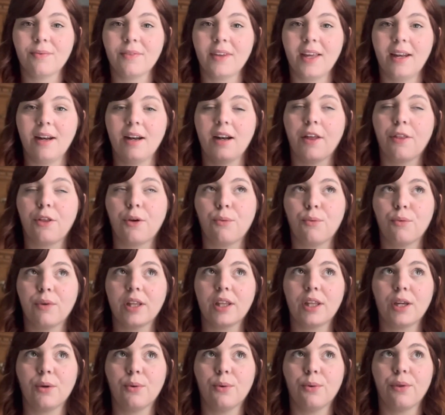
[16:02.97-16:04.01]
And another
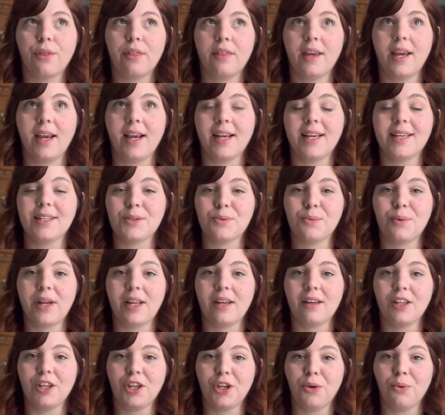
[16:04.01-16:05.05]
really cool thing is
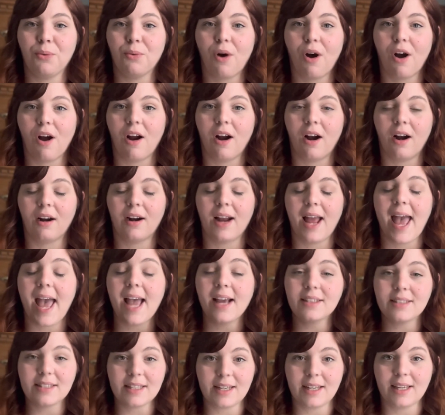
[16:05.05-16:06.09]
when you are
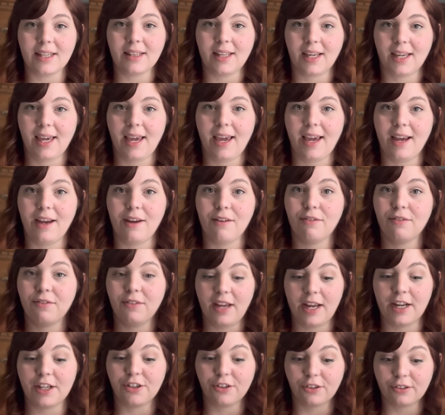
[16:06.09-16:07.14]
exiting the cave
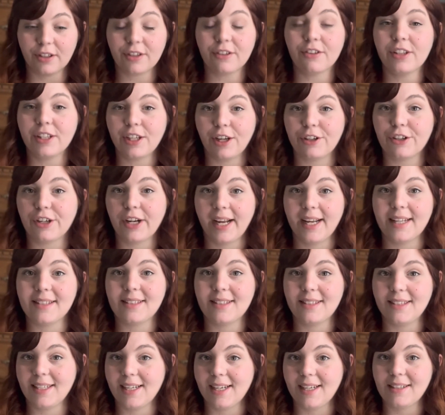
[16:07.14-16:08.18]
and you're literally on your hands
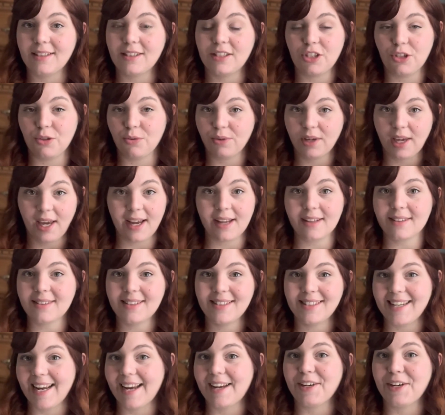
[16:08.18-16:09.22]
and knees, you can't
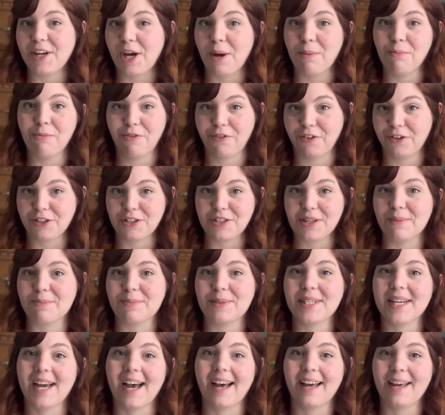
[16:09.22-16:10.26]
stand up for some
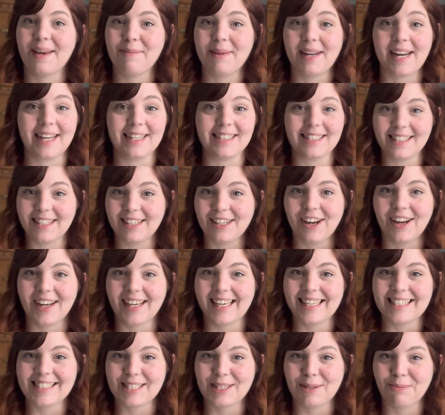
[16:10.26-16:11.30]
time. And I did not
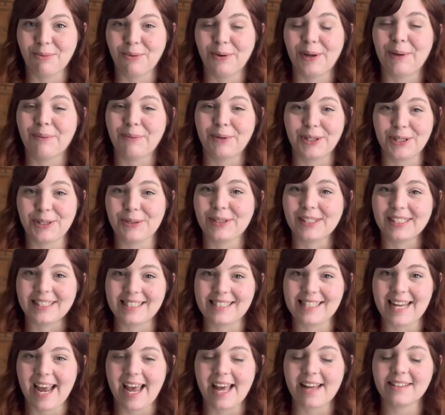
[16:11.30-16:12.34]
get to the point where you could
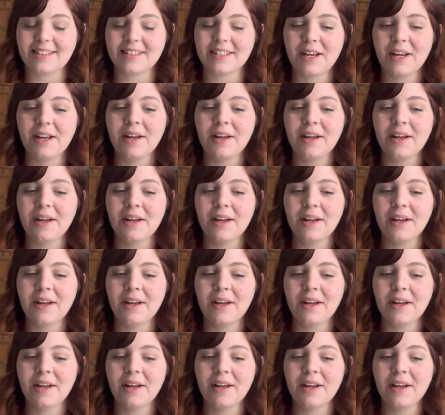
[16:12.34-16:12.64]
stand.